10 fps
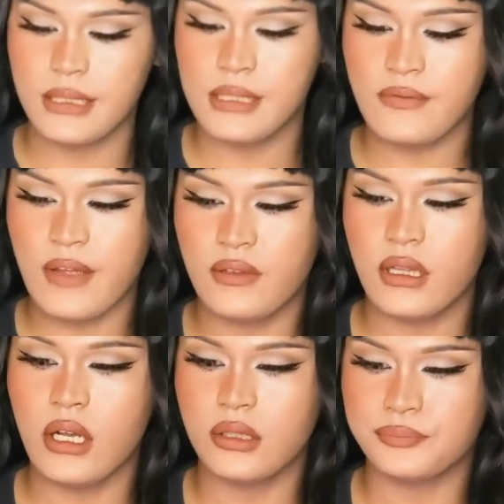5
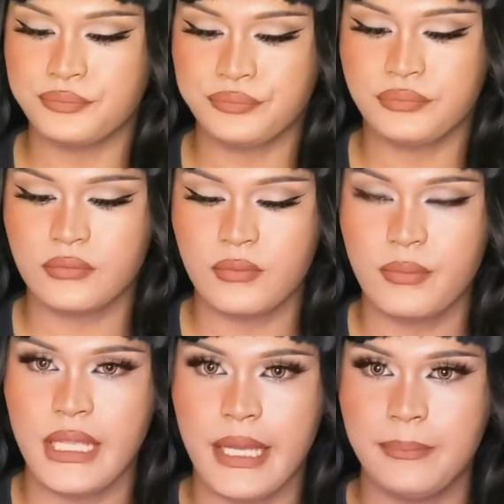o'clock
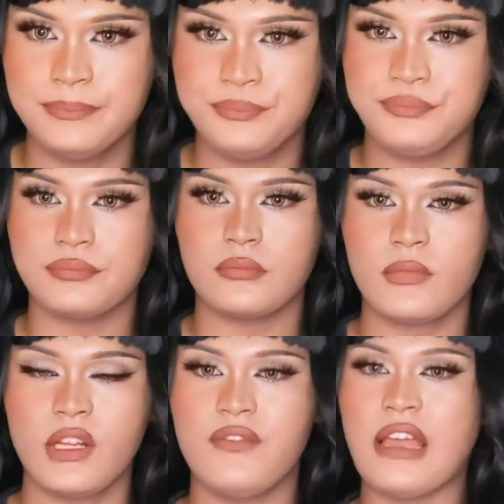p.m.
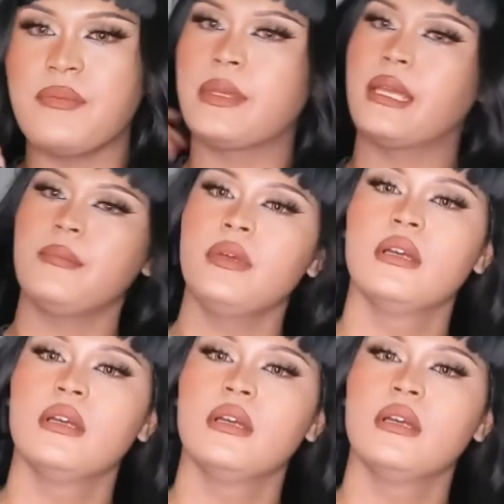5 p.m.